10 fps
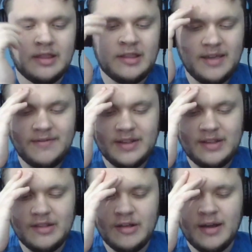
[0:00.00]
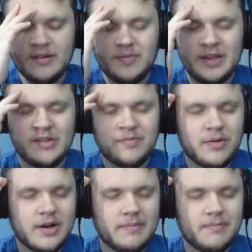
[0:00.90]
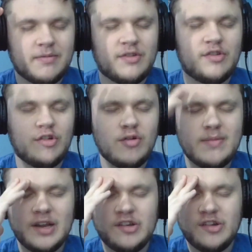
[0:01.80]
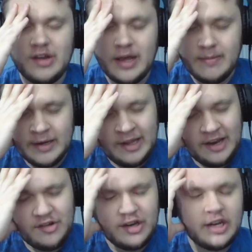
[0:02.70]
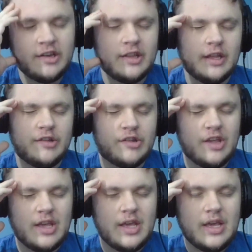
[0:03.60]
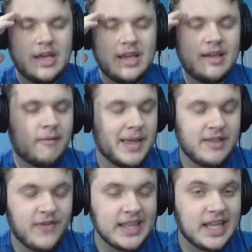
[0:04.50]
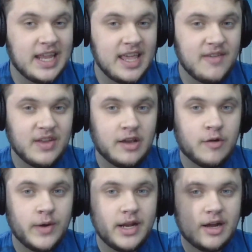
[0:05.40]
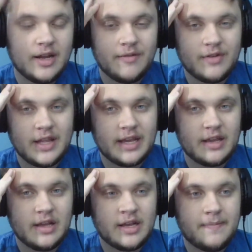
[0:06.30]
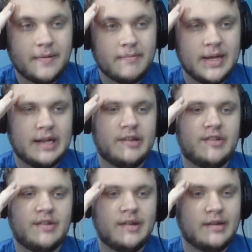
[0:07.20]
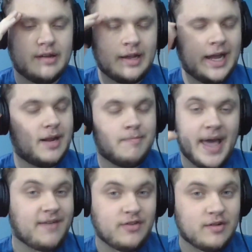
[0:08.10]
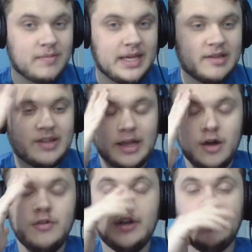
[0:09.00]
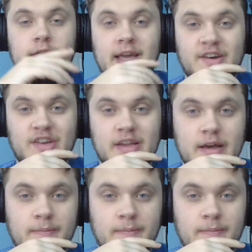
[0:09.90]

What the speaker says: David Ormsby has put up so much attention into this. I mean, the fact that he even quit on it for like a couple months kind of baffled me. It's like, oh no, he actually